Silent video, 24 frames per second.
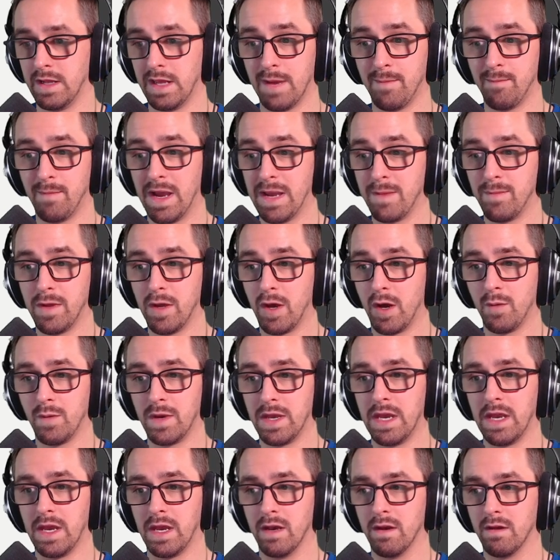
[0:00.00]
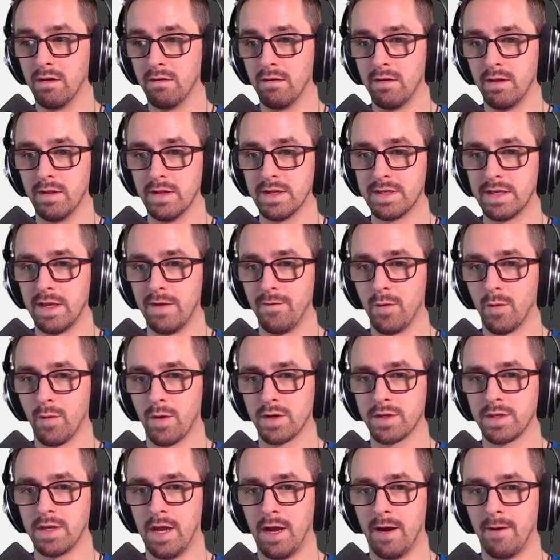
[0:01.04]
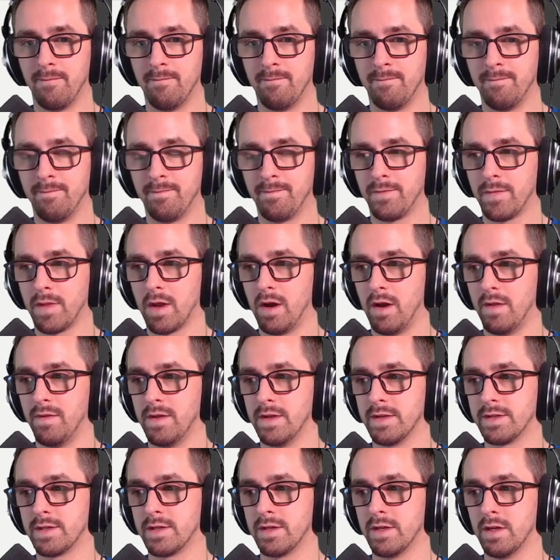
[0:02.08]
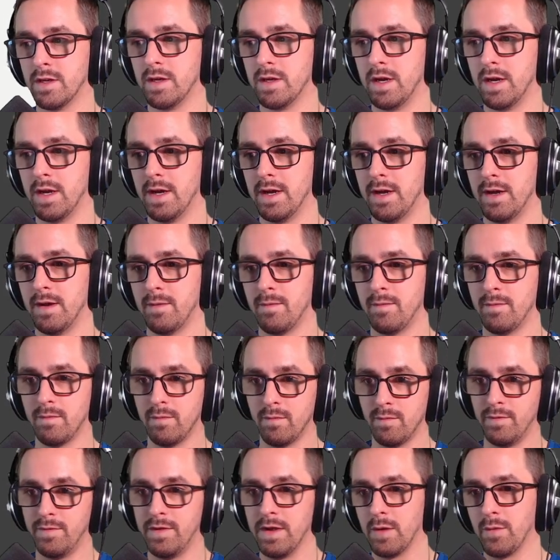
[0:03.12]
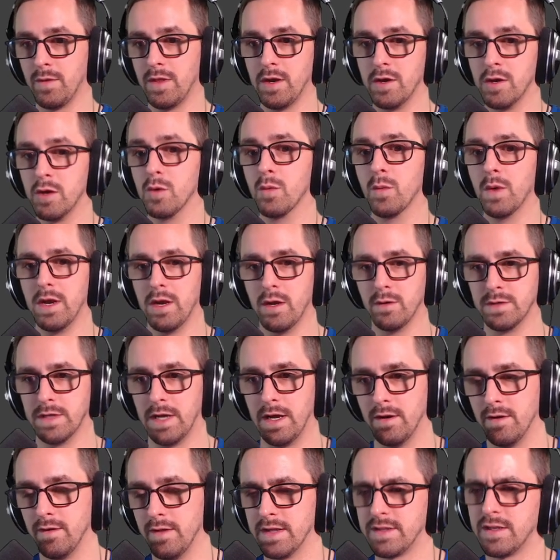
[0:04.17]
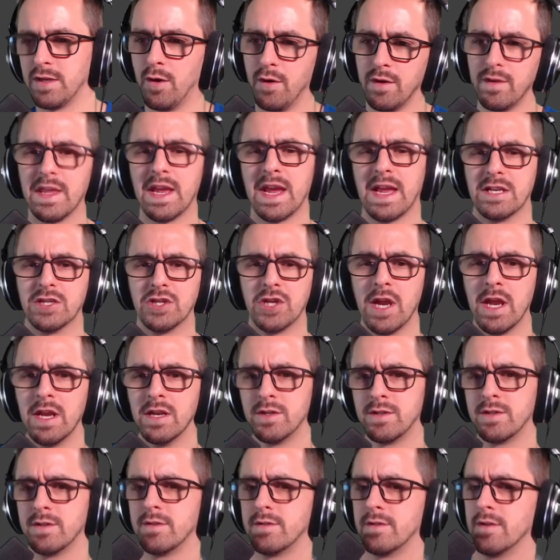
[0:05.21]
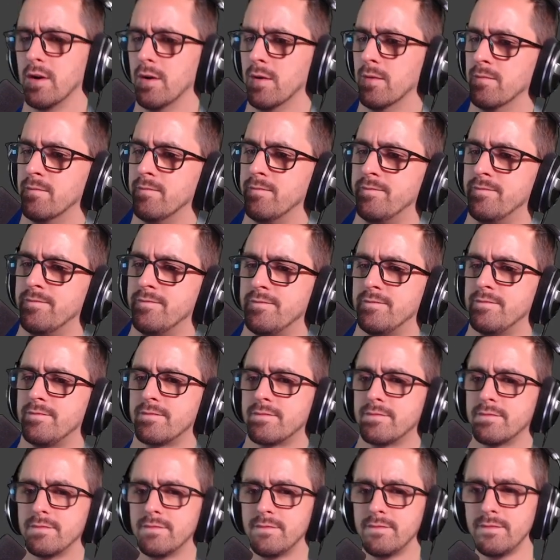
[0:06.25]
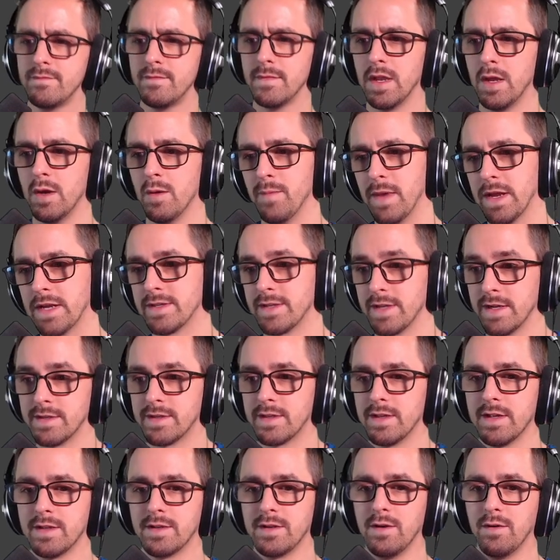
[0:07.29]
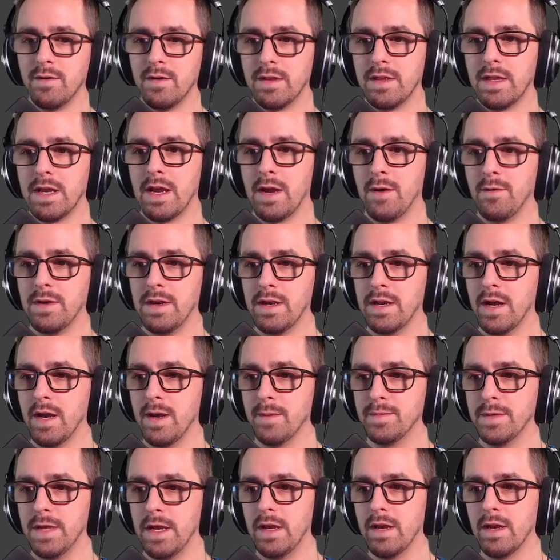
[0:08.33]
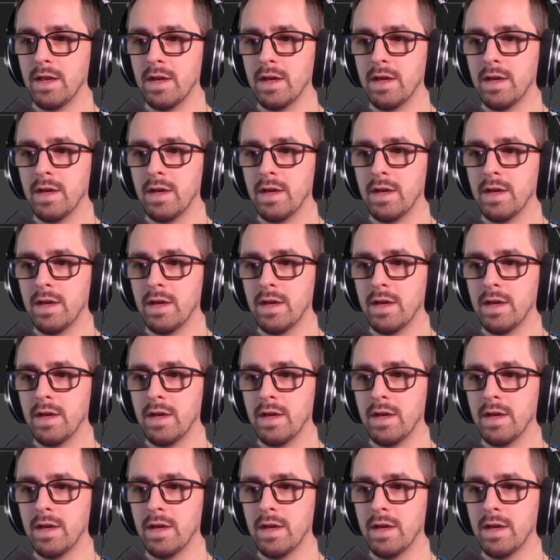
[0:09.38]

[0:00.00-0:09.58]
That might be all we need. And let's see if it works now on this uh, thing with a new window title. That's the only thing I changed. So it makes sense. That's the only thing I would need to update.